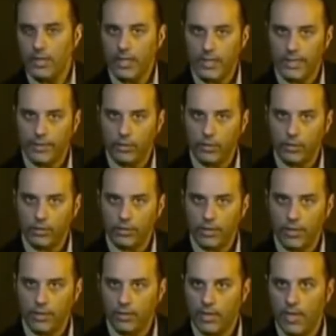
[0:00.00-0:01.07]
heroes
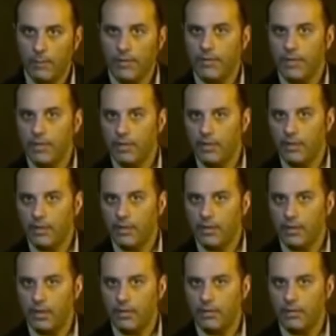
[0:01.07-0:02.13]
that are in opposition to the
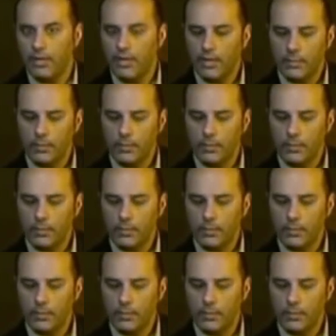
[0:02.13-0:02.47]
gods.